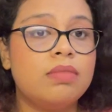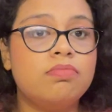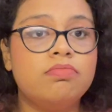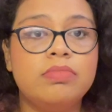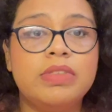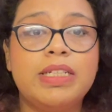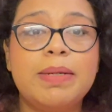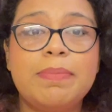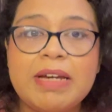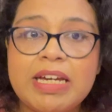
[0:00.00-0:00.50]

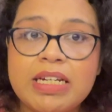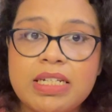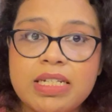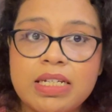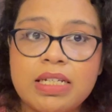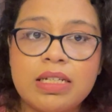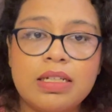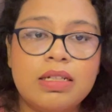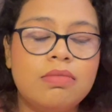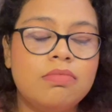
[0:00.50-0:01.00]

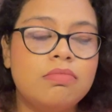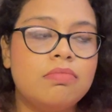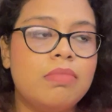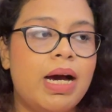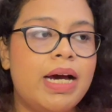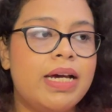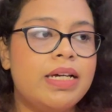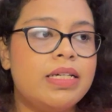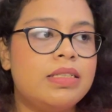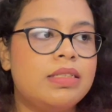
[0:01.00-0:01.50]
debating
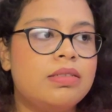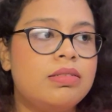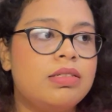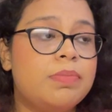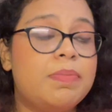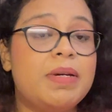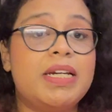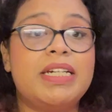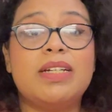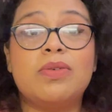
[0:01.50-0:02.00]

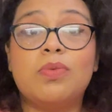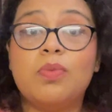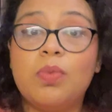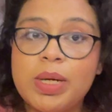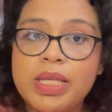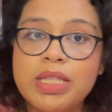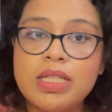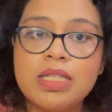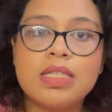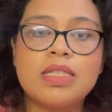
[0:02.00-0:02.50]

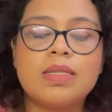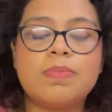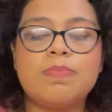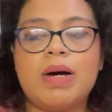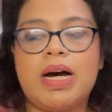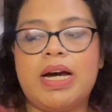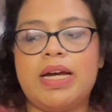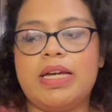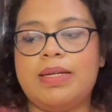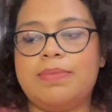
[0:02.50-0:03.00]
wins,
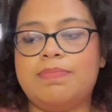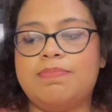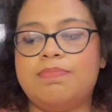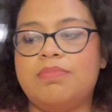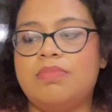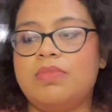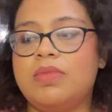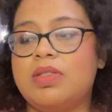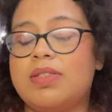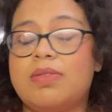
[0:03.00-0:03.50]
my
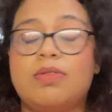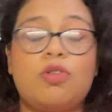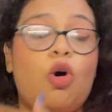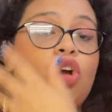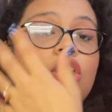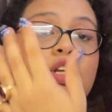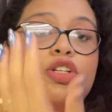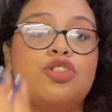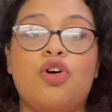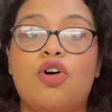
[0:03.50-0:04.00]

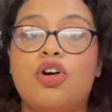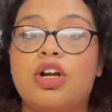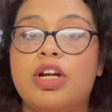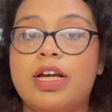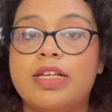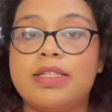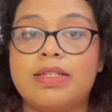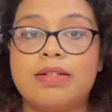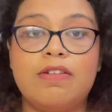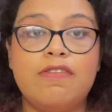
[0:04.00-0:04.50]
college
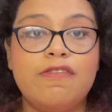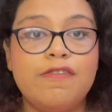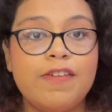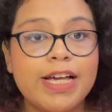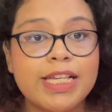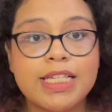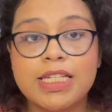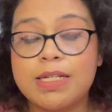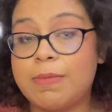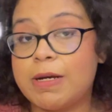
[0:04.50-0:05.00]
organizing a
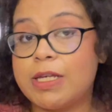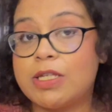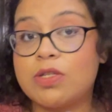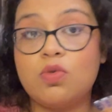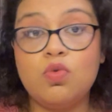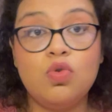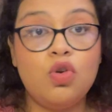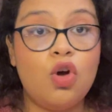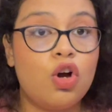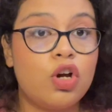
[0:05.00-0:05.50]
fest, my
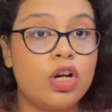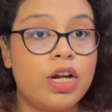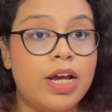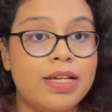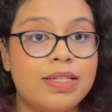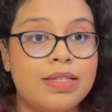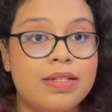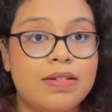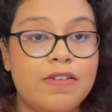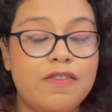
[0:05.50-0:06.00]
school
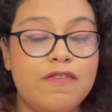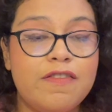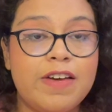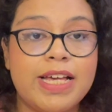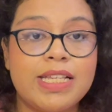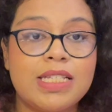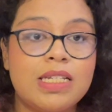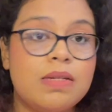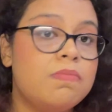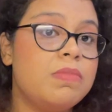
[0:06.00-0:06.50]
organizing a
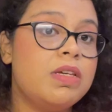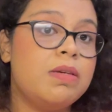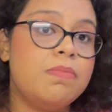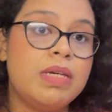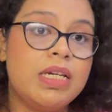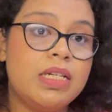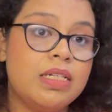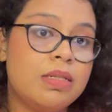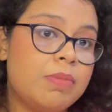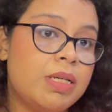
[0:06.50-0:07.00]
fest, me
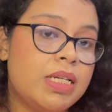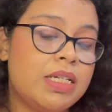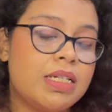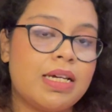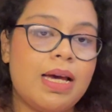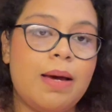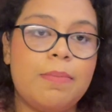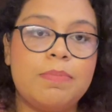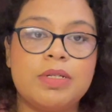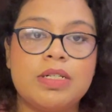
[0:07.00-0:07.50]
being debate
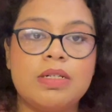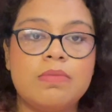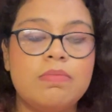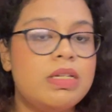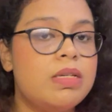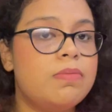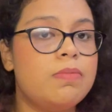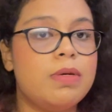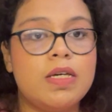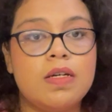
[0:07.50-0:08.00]
captain,
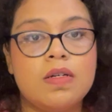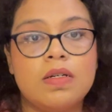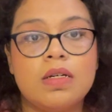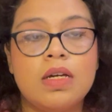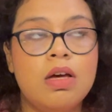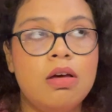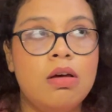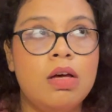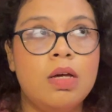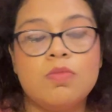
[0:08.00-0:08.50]
me
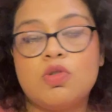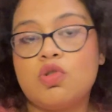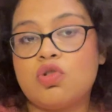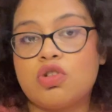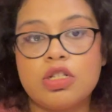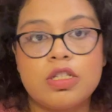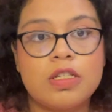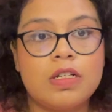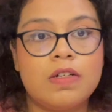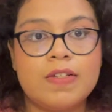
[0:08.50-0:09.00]
being
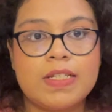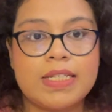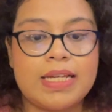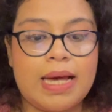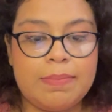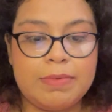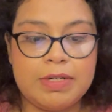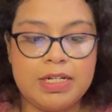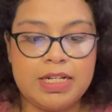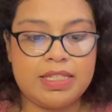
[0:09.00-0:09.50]
social service
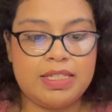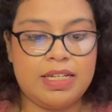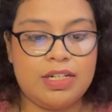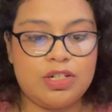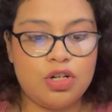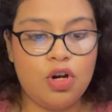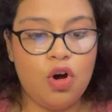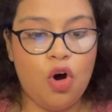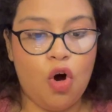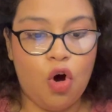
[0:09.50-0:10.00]
captain,
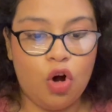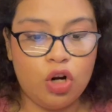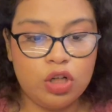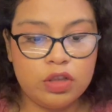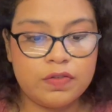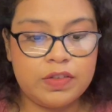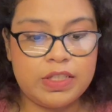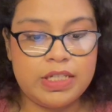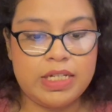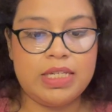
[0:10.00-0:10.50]
etc. All
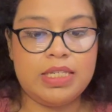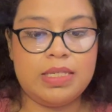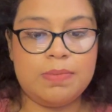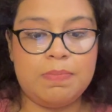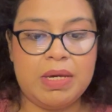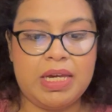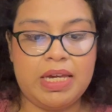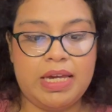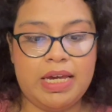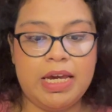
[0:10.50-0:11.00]
of these
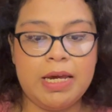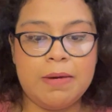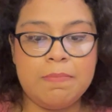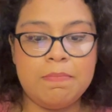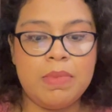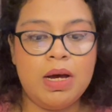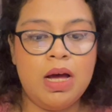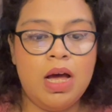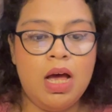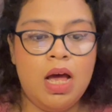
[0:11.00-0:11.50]
became